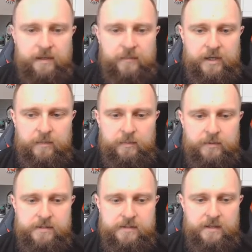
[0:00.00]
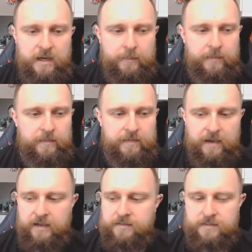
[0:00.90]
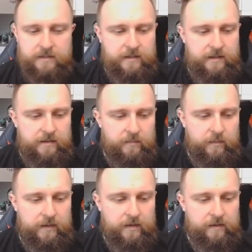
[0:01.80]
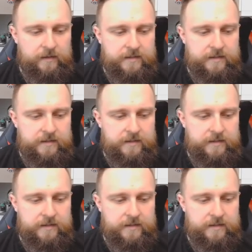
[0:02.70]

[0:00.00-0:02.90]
And we can be pretty happy with that. We are going